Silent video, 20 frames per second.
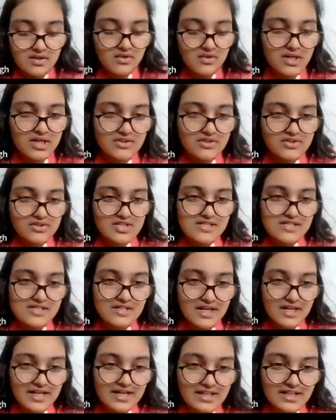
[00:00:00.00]
going to
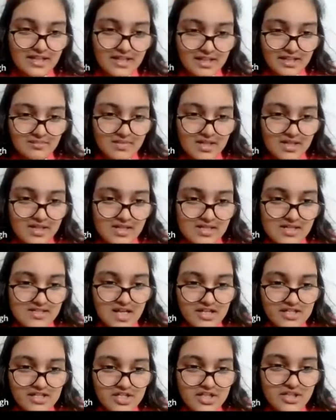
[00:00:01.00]
just write the name,
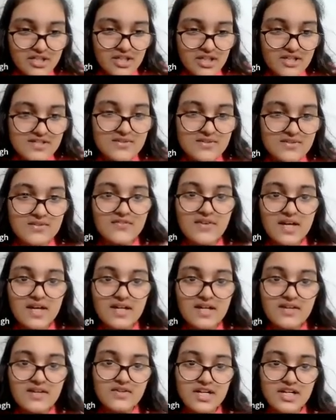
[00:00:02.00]

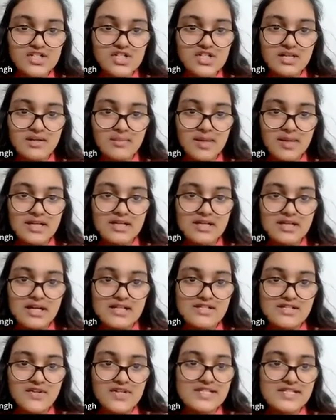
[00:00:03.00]
session_5.html,
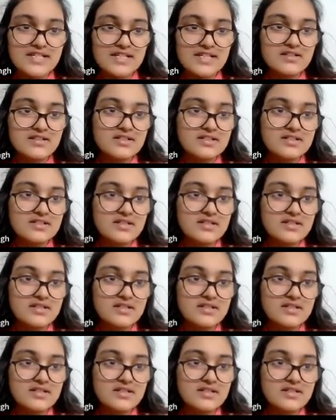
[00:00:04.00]
as you can see here.